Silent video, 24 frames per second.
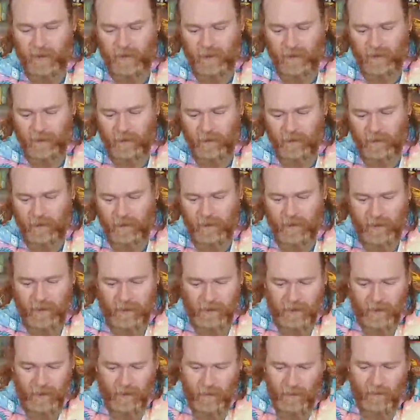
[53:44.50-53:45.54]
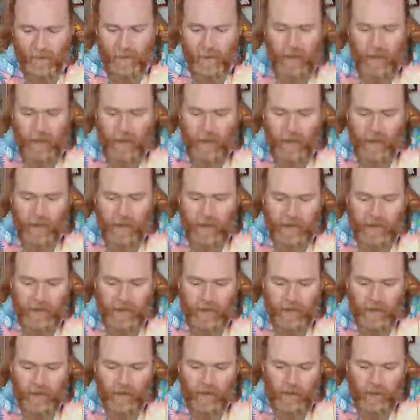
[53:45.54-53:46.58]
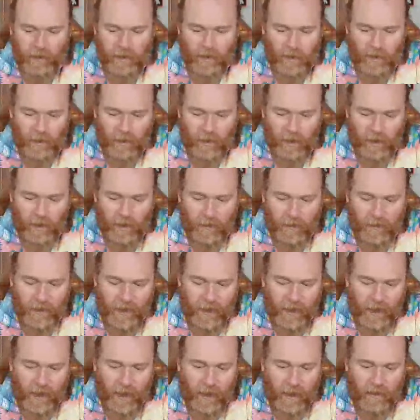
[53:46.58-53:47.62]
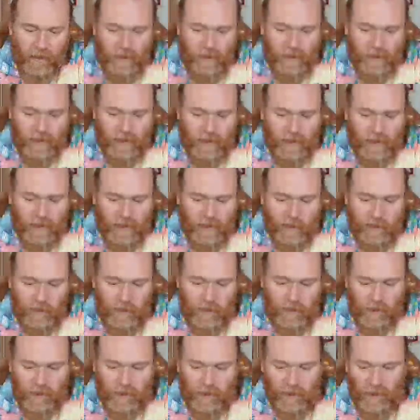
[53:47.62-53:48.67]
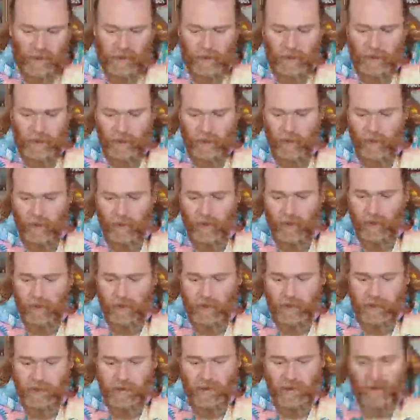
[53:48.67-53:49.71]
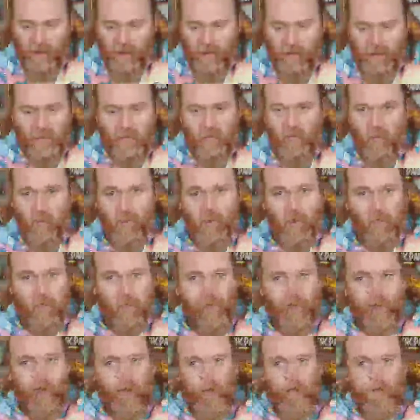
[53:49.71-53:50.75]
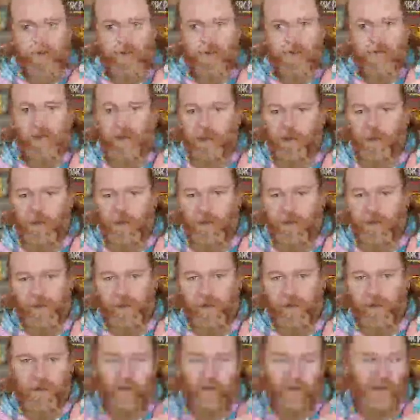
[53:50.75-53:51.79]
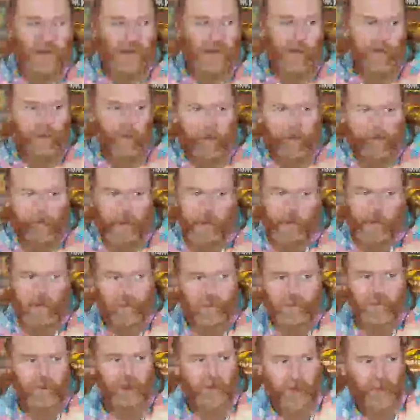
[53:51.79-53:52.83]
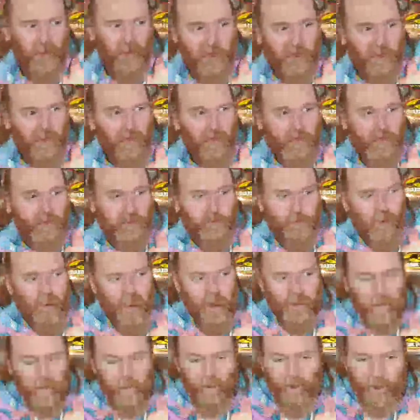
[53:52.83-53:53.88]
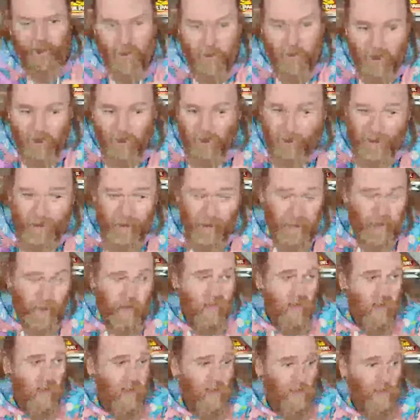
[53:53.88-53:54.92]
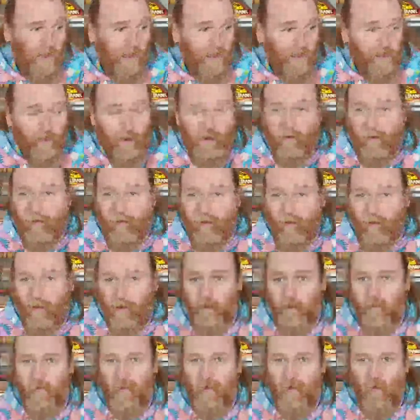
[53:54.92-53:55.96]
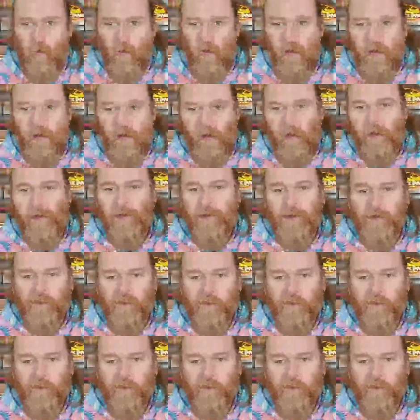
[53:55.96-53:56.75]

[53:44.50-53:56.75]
but there you go. Right, okay, so I'm here, the chat's working. So what videos have you liked? Because like the thing is, I've done loads of random videos. I think I've done like 25 videos in a week,